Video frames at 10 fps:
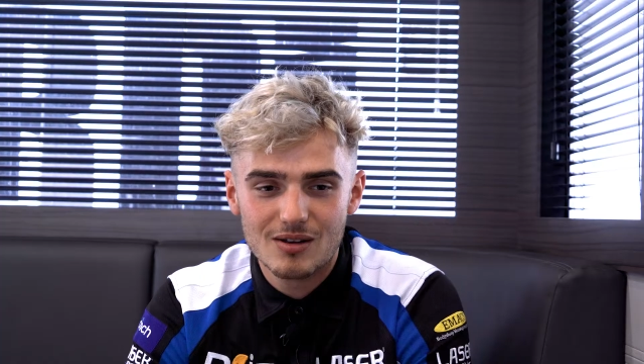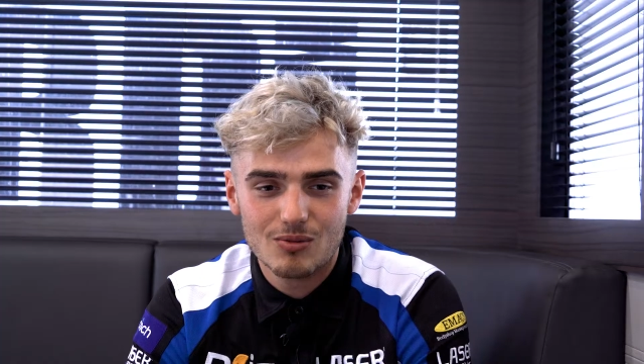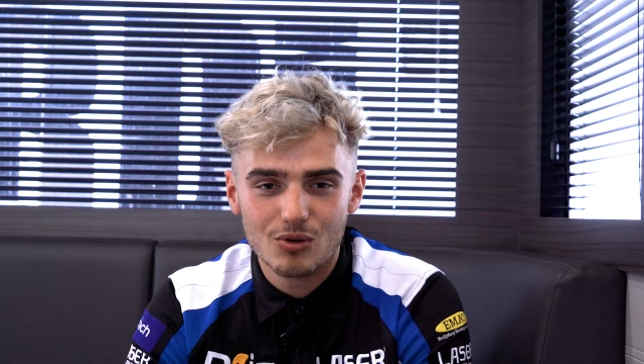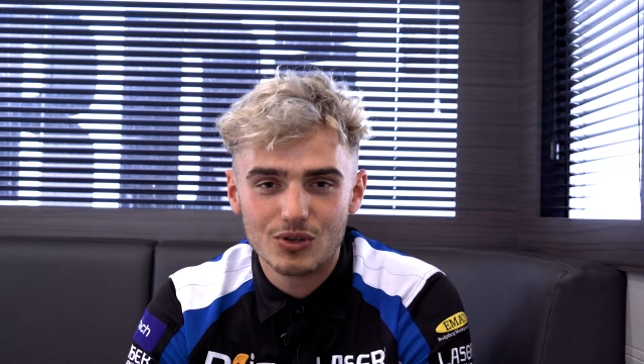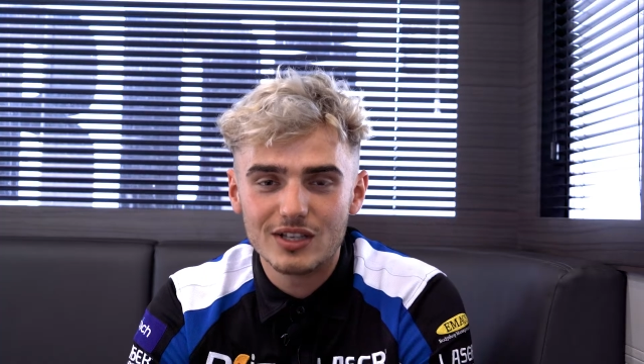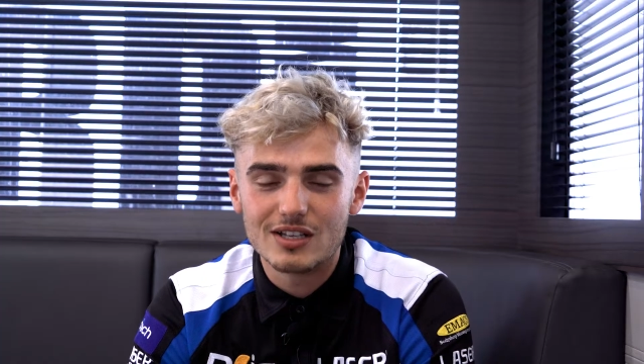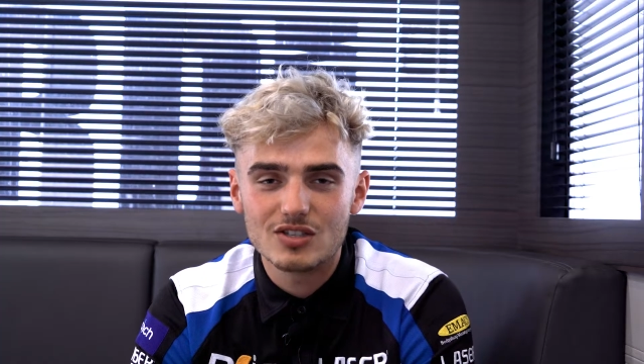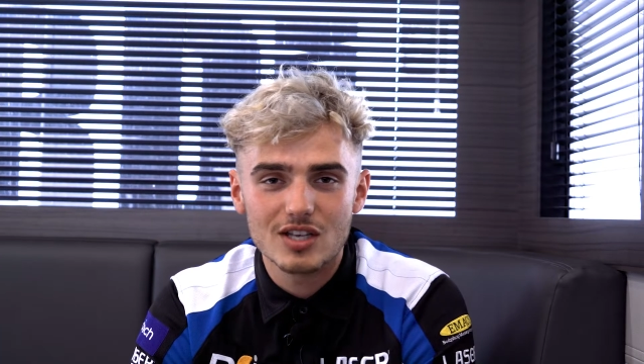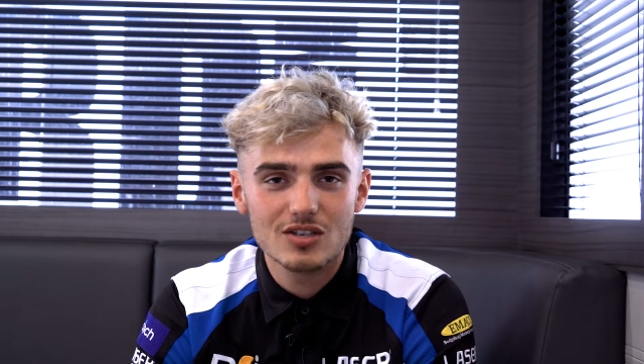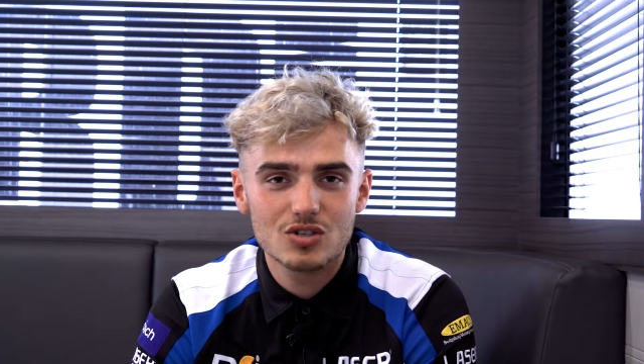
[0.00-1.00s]
what really
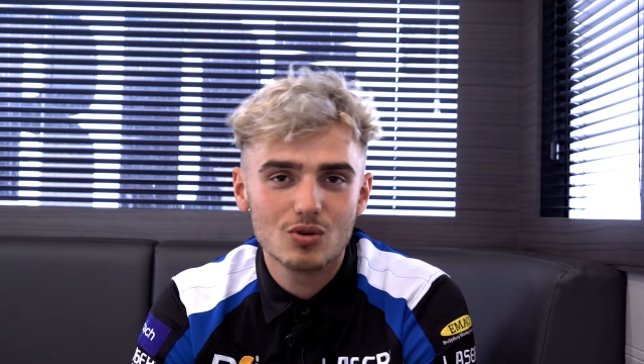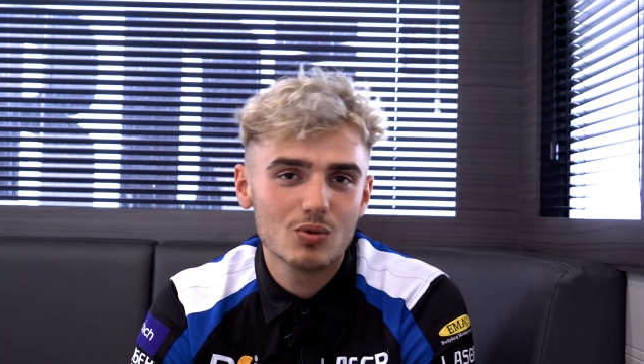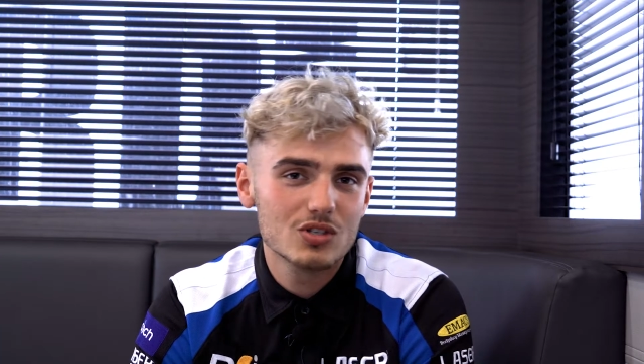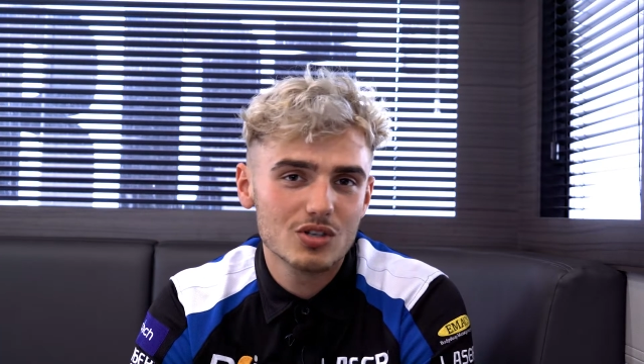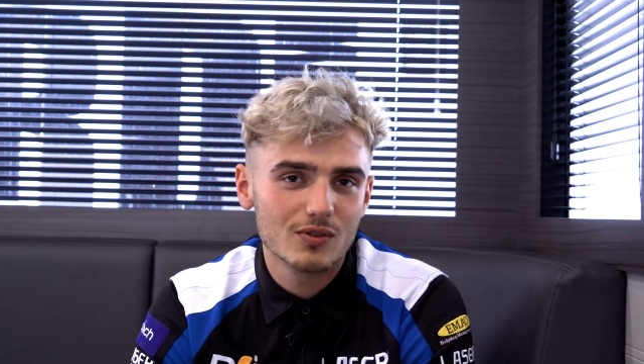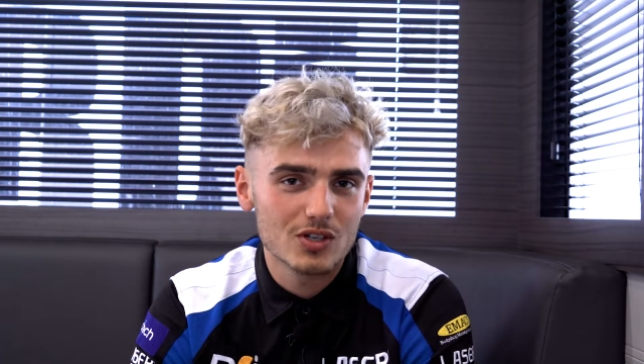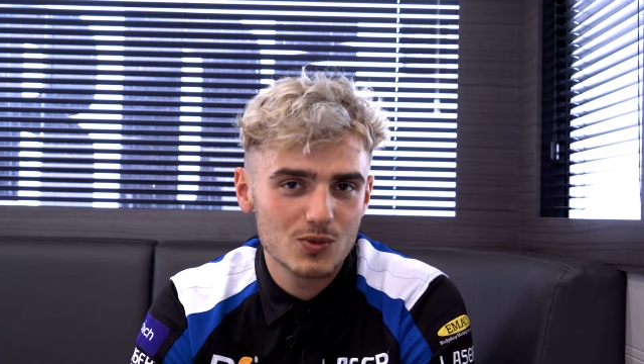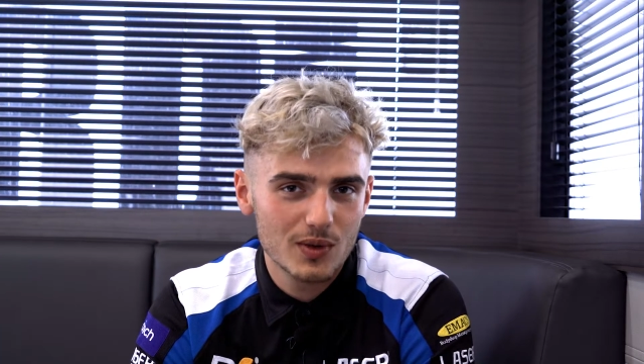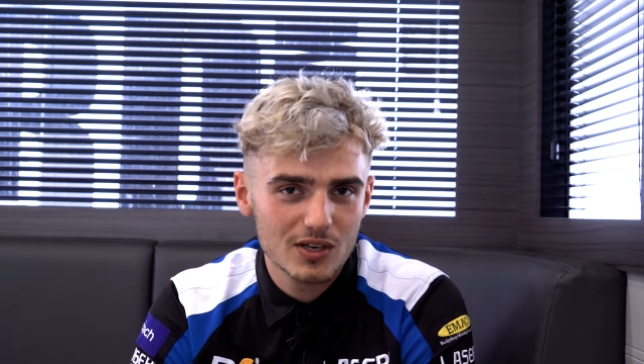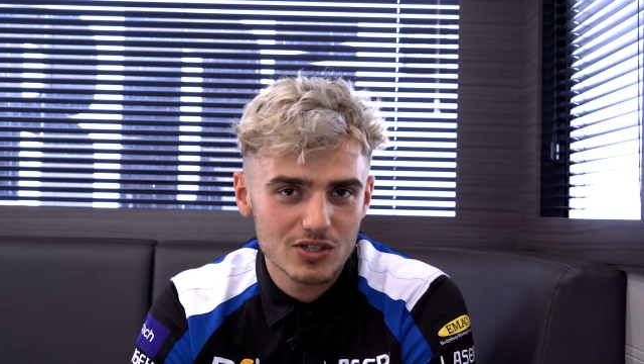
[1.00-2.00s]
excites you once you've
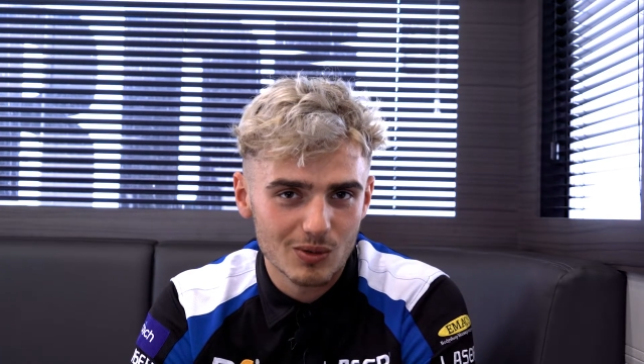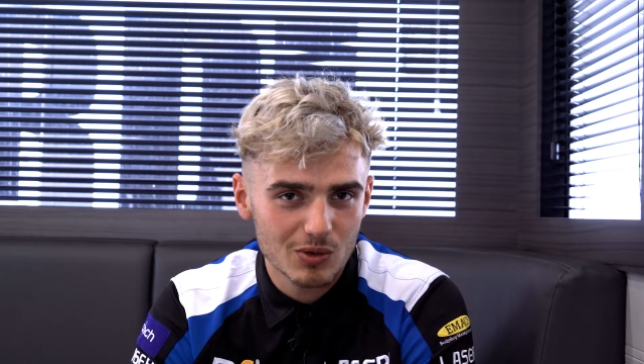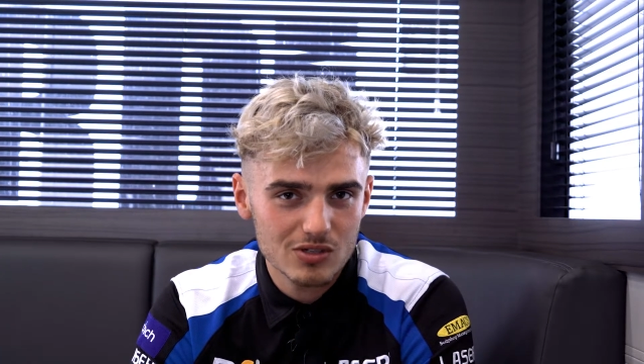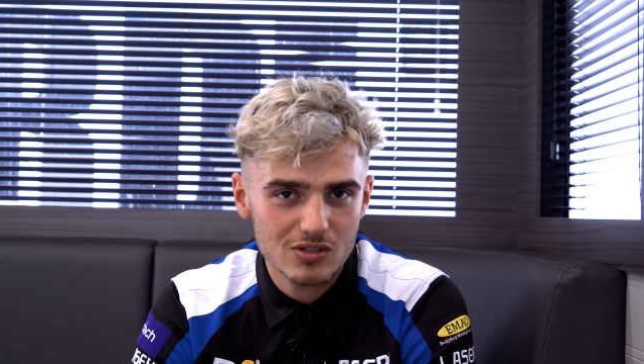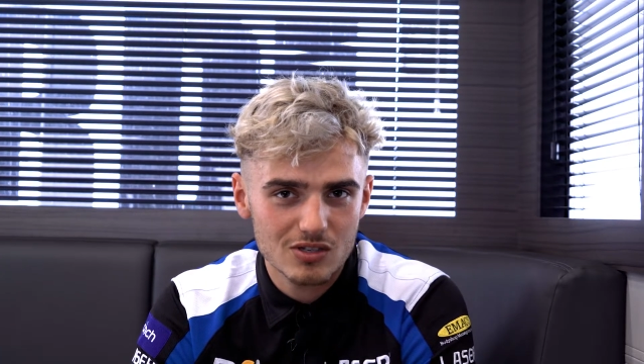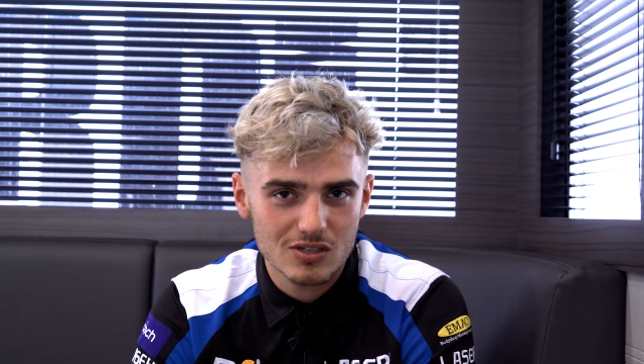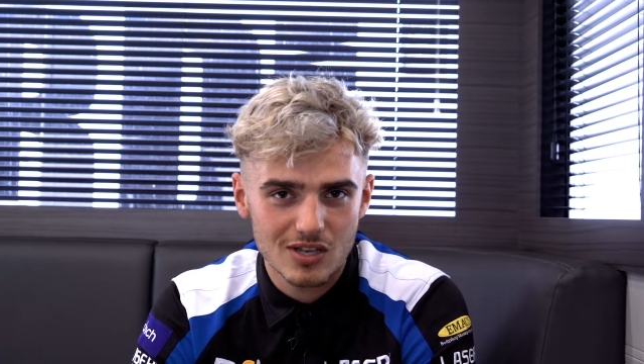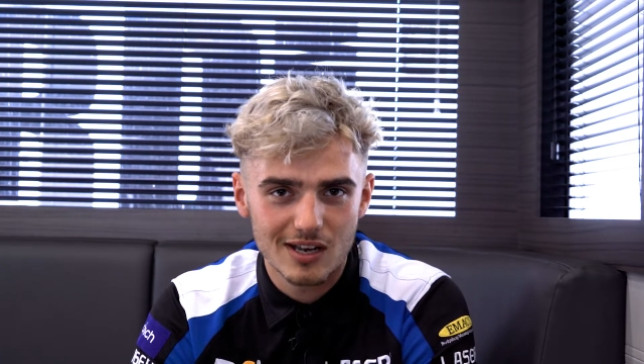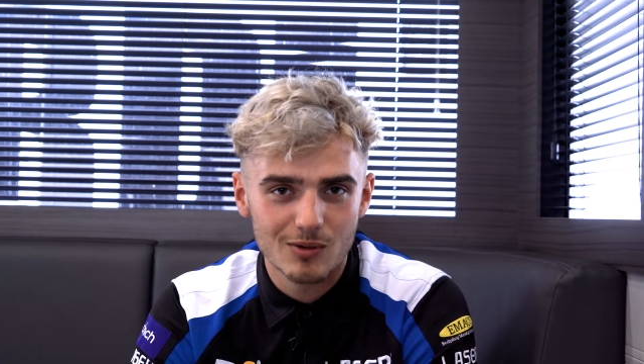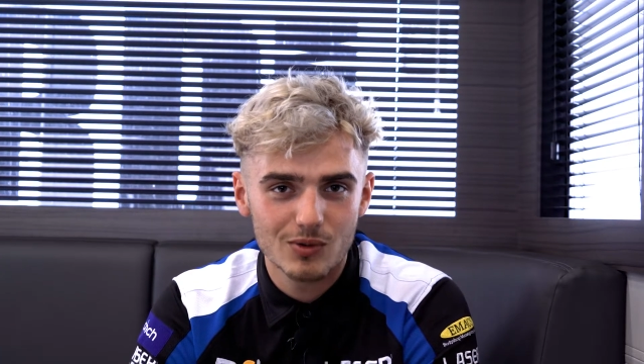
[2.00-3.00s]
experienced it once is
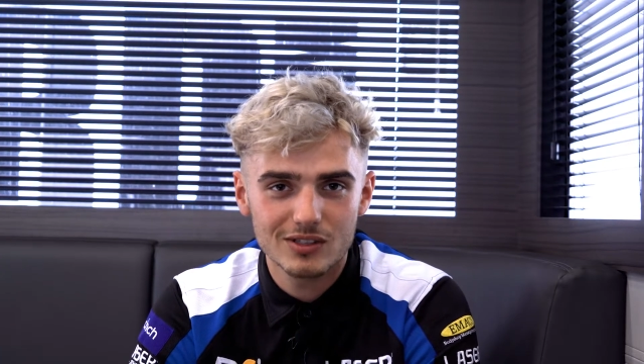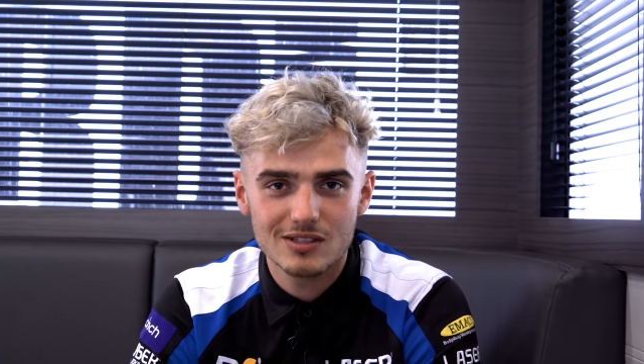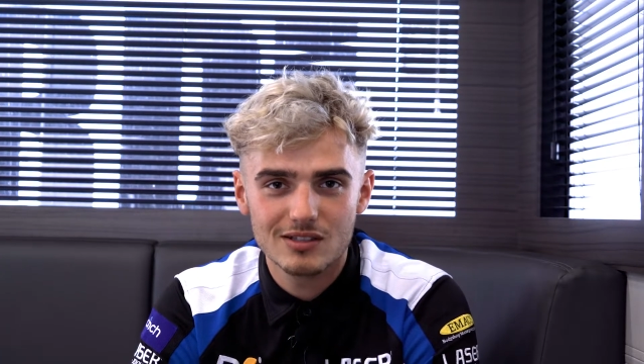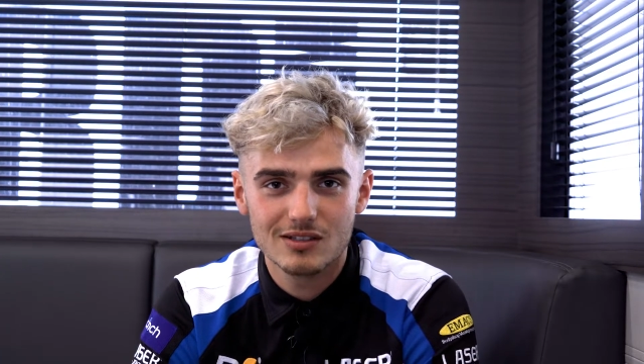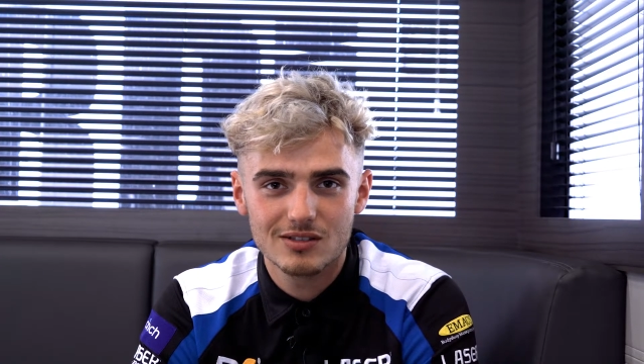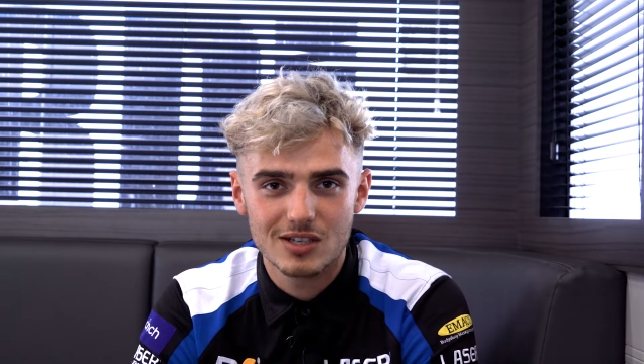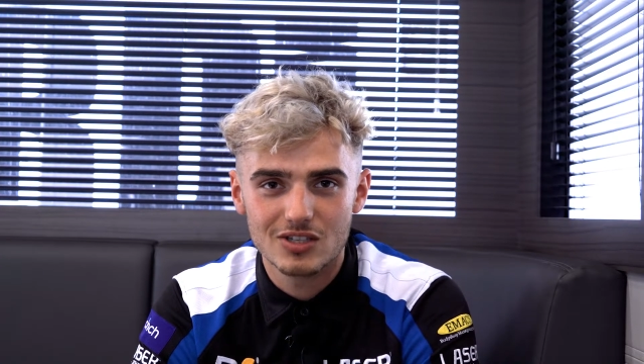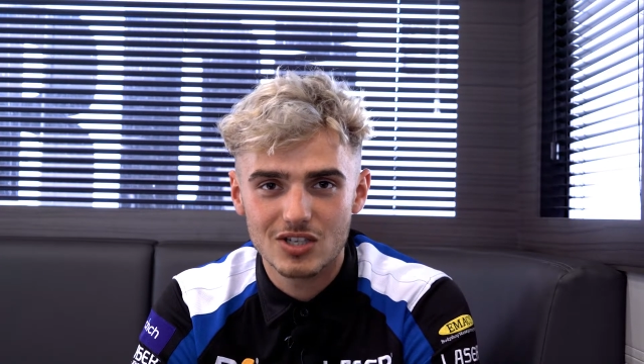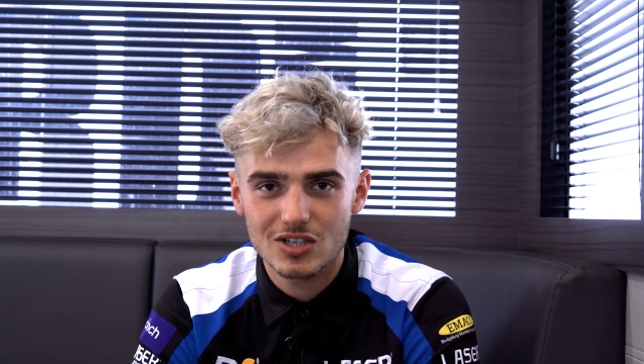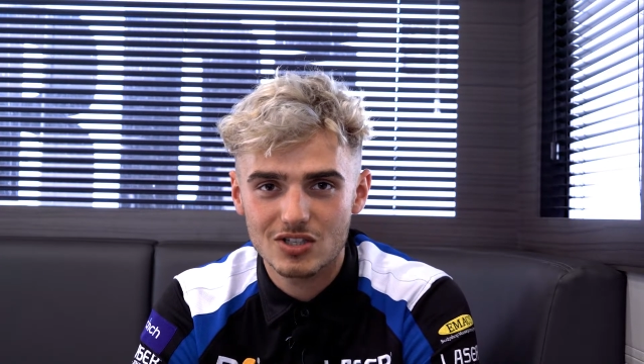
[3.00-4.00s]
that winning
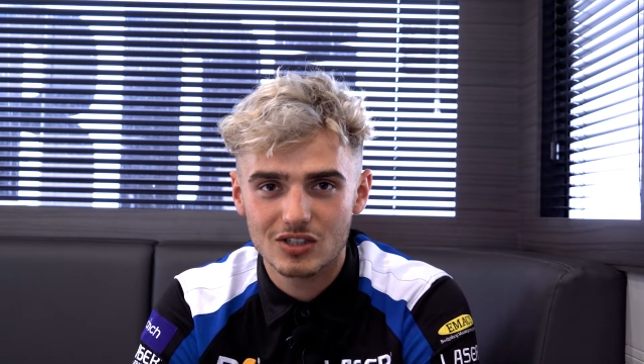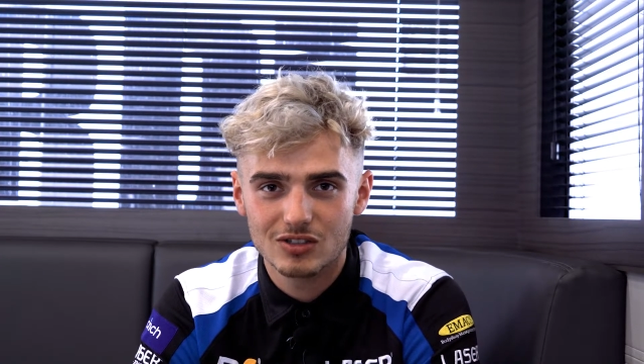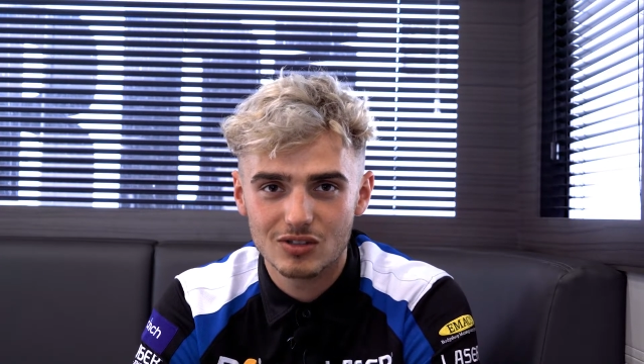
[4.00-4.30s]
sensation,